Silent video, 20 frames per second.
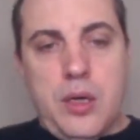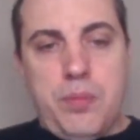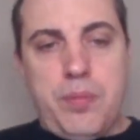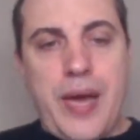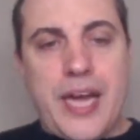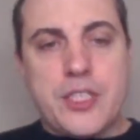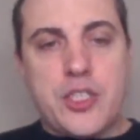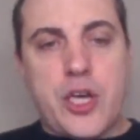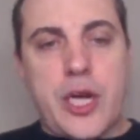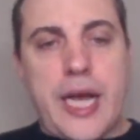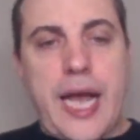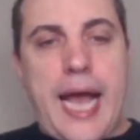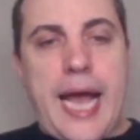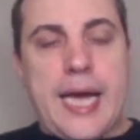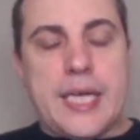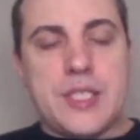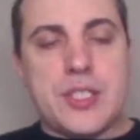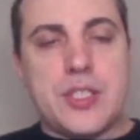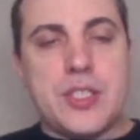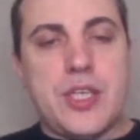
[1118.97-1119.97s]
Patrick
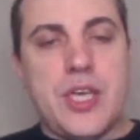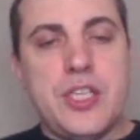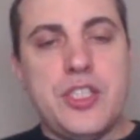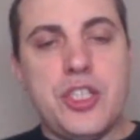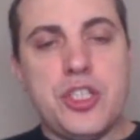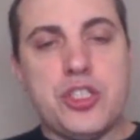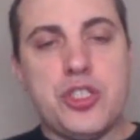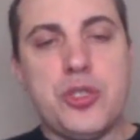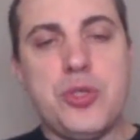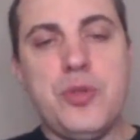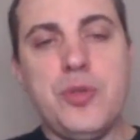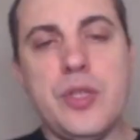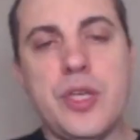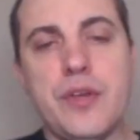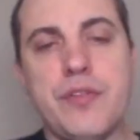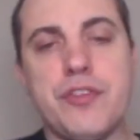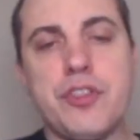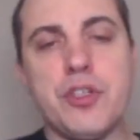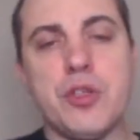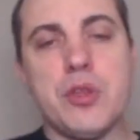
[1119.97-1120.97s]
asks, is it true that
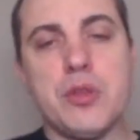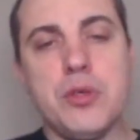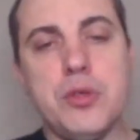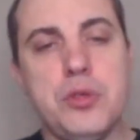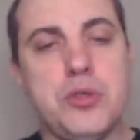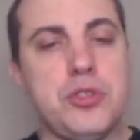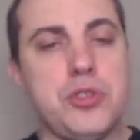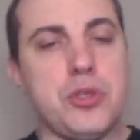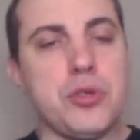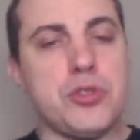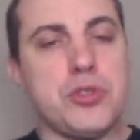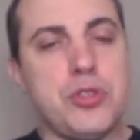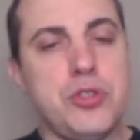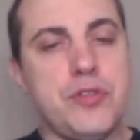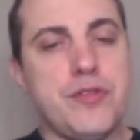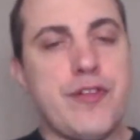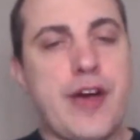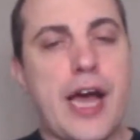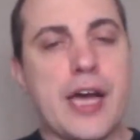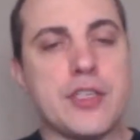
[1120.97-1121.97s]
if you lose your
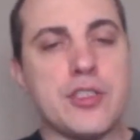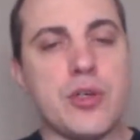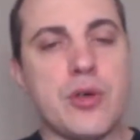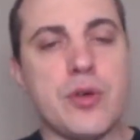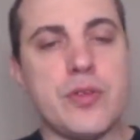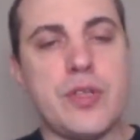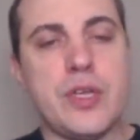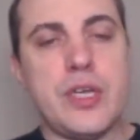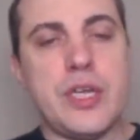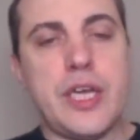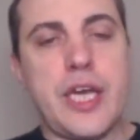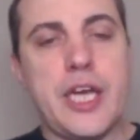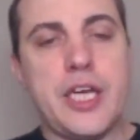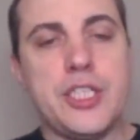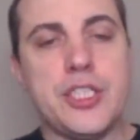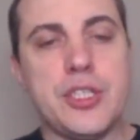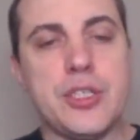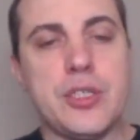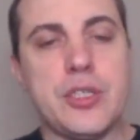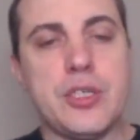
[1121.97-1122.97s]
two-factor
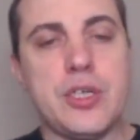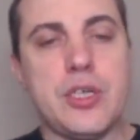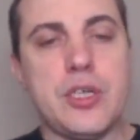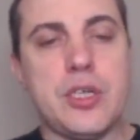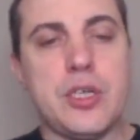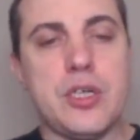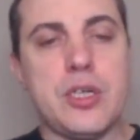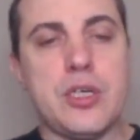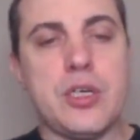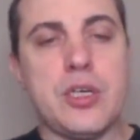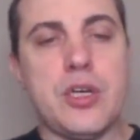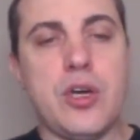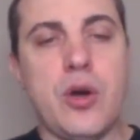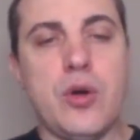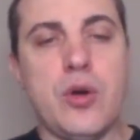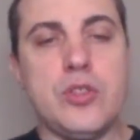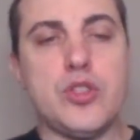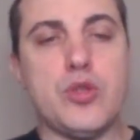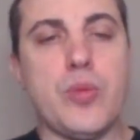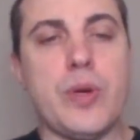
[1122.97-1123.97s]
authentication
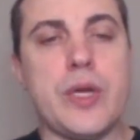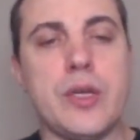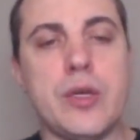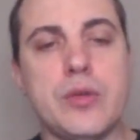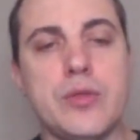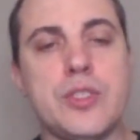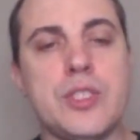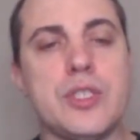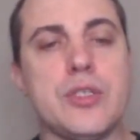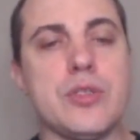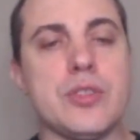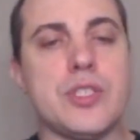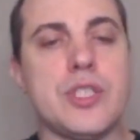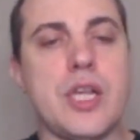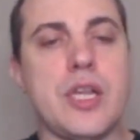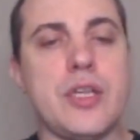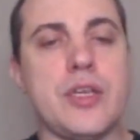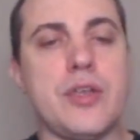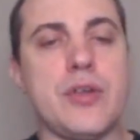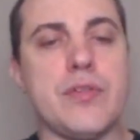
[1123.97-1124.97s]
codes when losing or
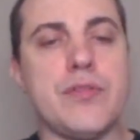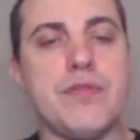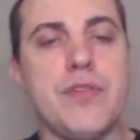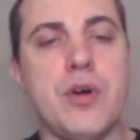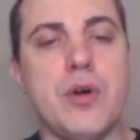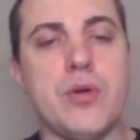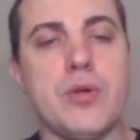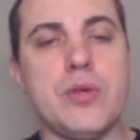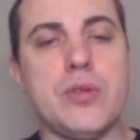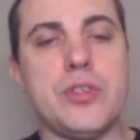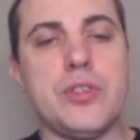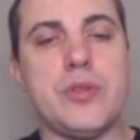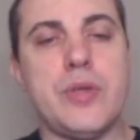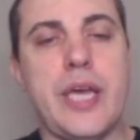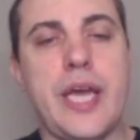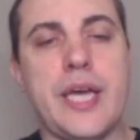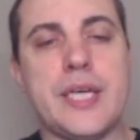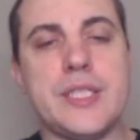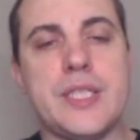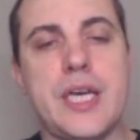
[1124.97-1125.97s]
selling your phone, you
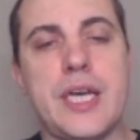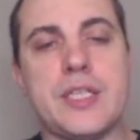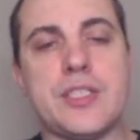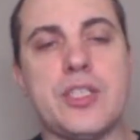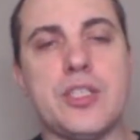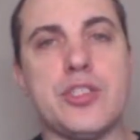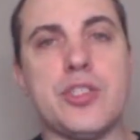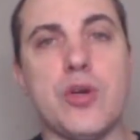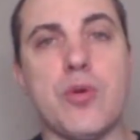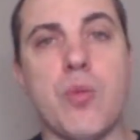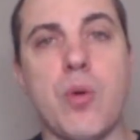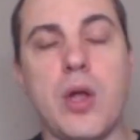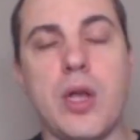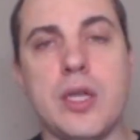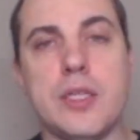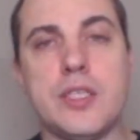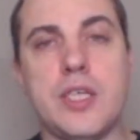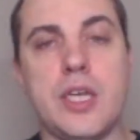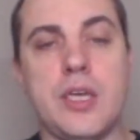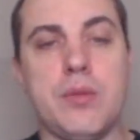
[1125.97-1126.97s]
can't access your
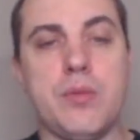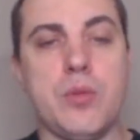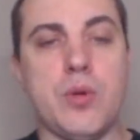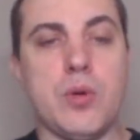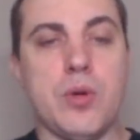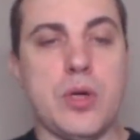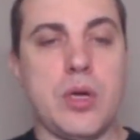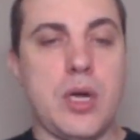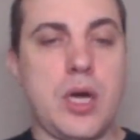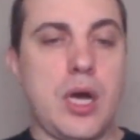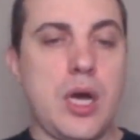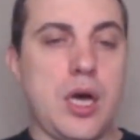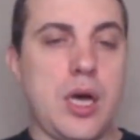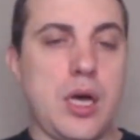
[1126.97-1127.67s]
wallet anymore?